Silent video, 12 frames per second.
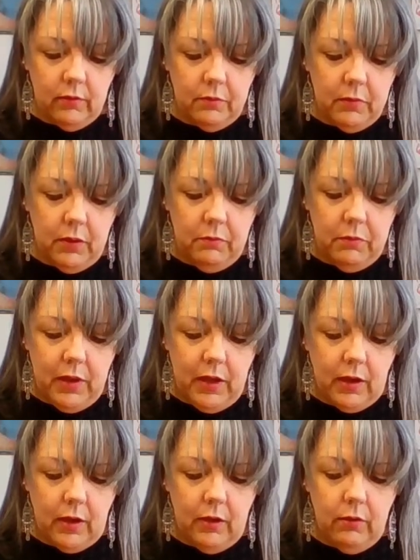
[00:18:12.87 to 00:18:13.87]
It's my
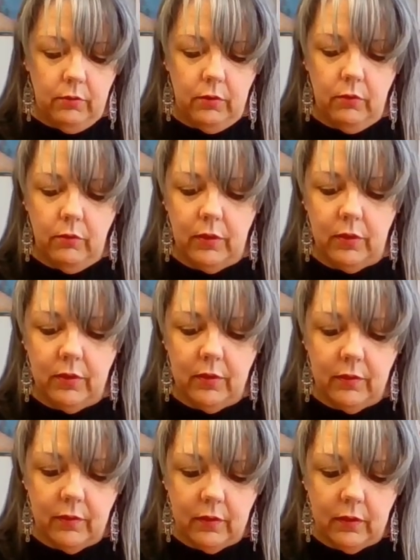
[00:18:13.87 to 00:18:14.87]
back. I don't know what
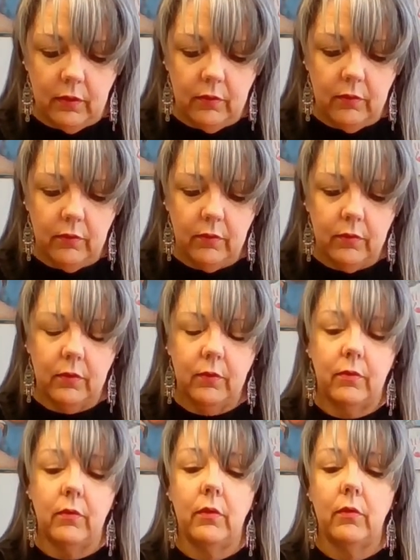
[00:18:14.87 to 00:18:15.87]
this is.
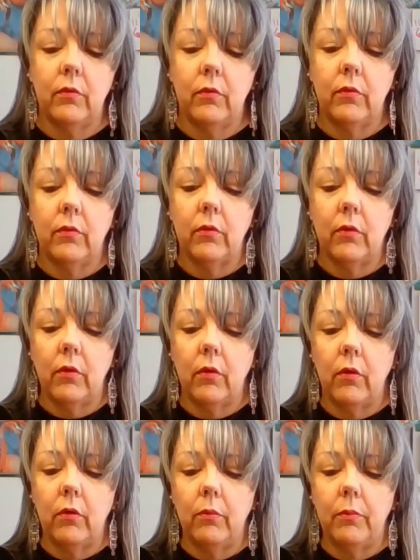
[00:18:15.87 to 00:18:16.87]
Does this
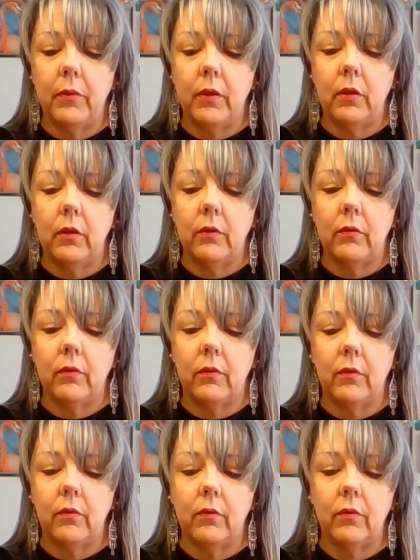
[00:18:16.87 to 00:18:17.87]
open? Does
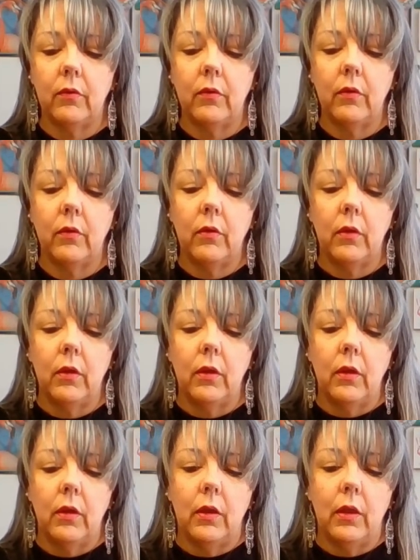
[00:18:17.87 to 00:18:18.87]
this
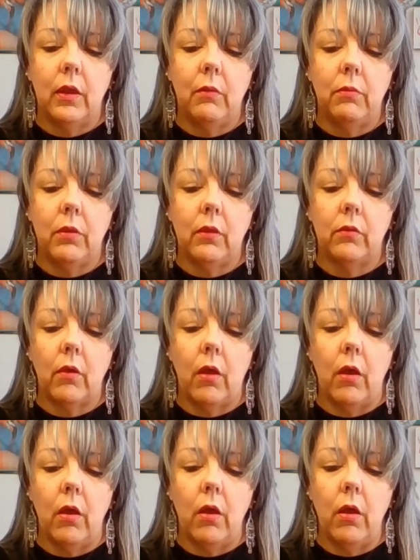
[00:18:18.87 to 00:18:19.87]
keep things,
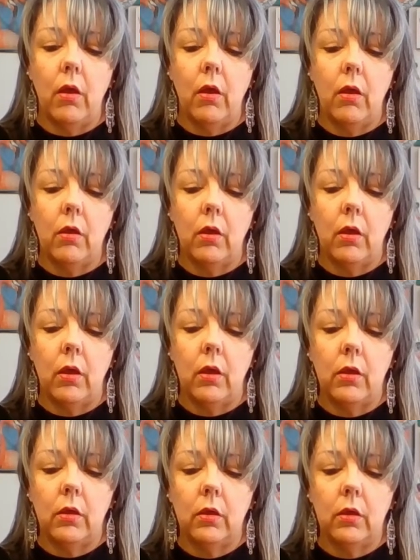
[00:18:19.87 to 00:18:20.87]
ah,
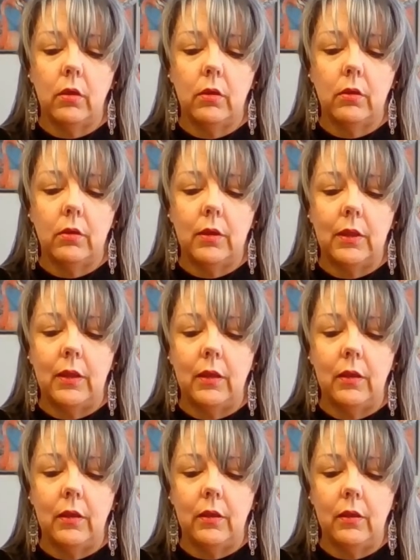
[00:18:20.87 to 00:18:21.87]
ah,
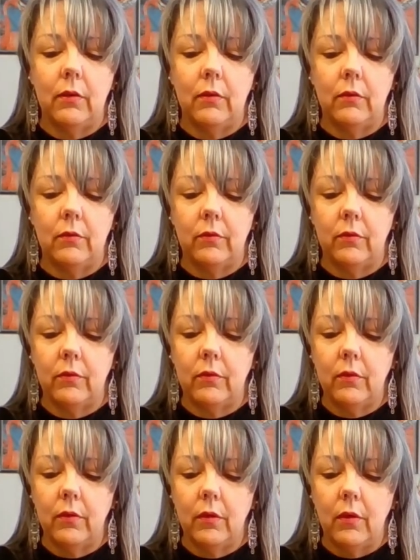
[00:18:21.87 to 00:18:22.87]
it
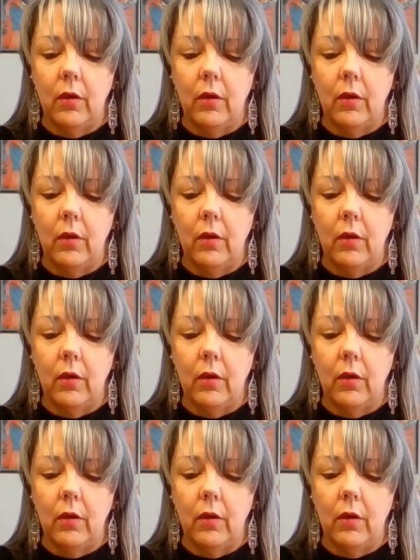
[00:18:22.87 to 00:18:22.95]
is,